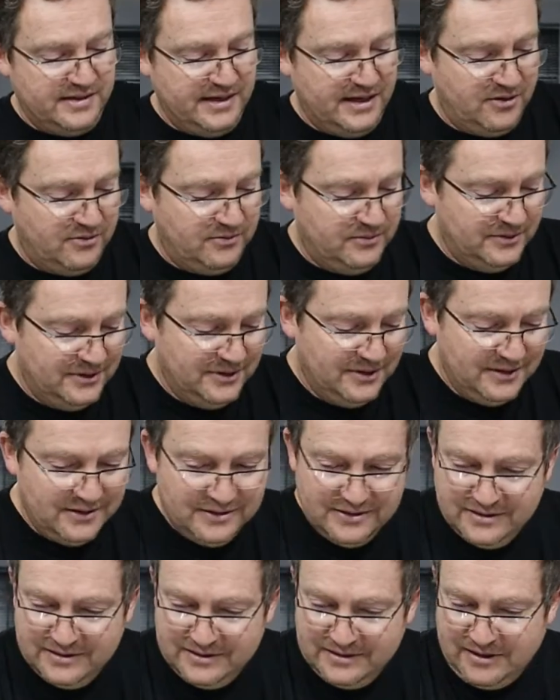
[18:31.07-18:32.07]
Now
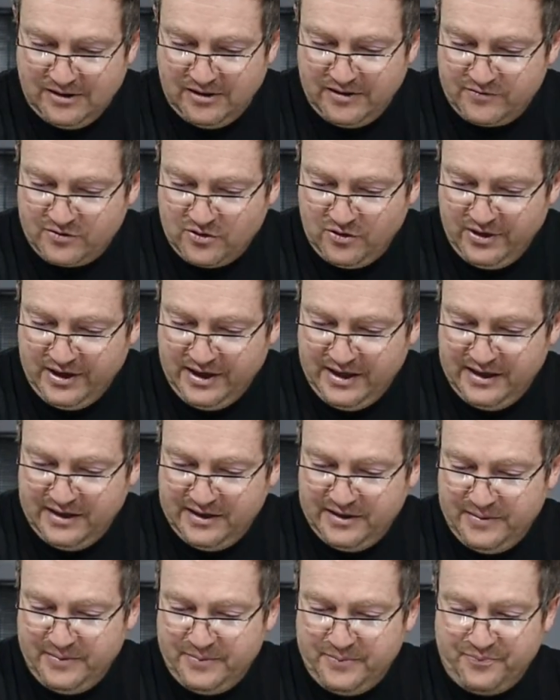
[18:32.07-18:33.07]
I've got
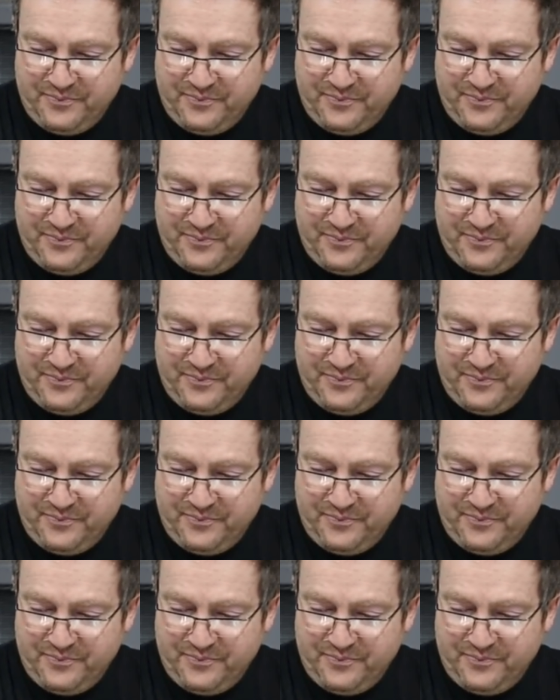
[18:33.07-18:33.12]
here,